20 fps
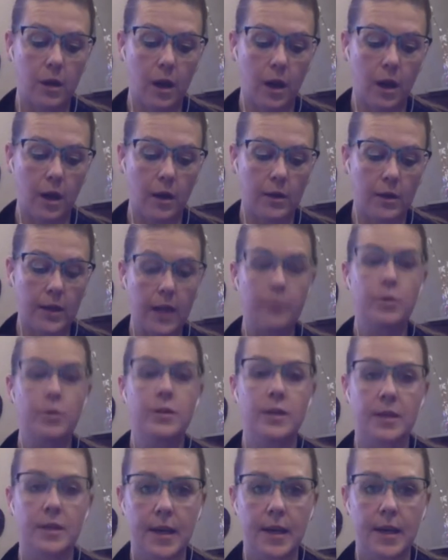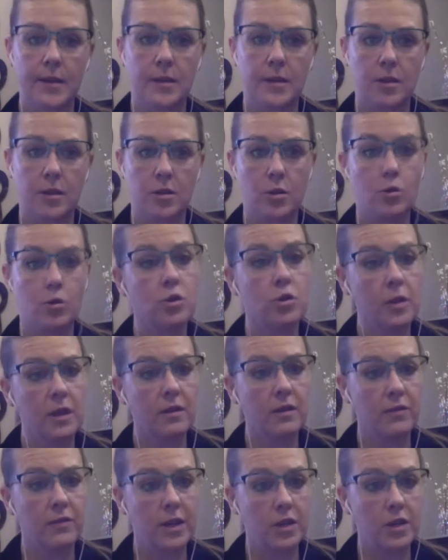labeled us as a social
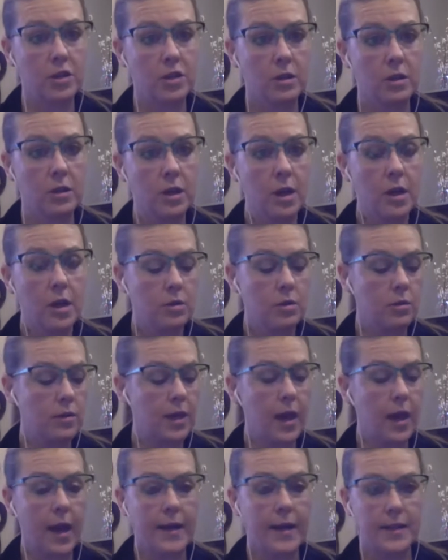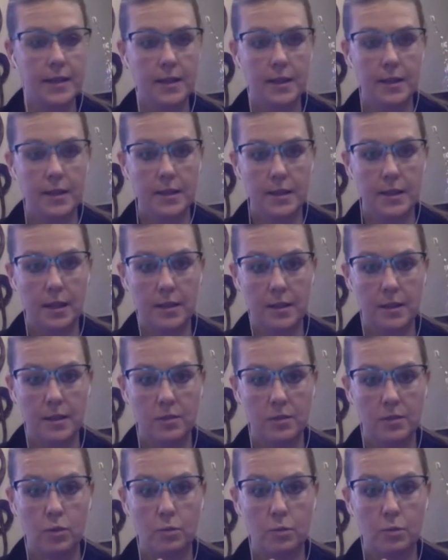innovation. So the idea is that
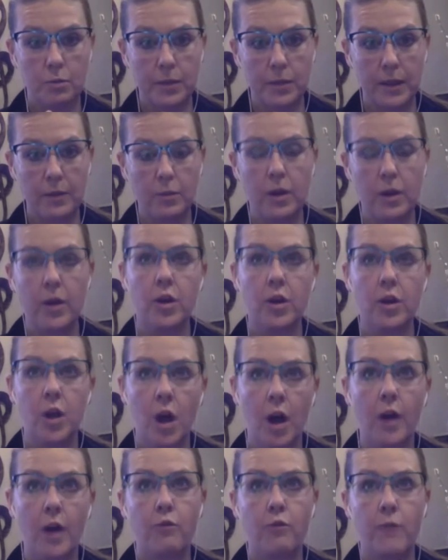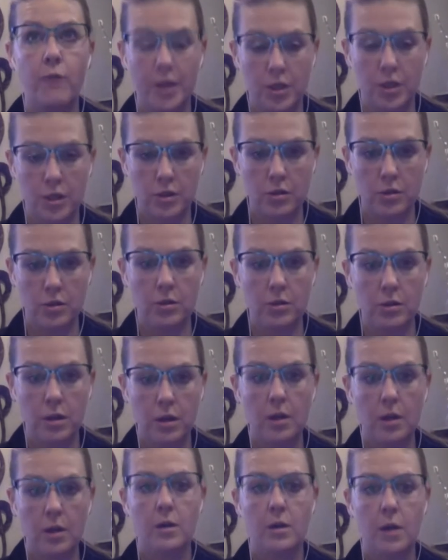this will be, we are a non-registered
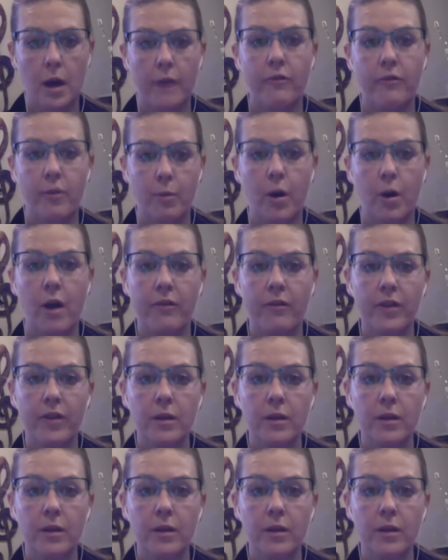not-for-profit.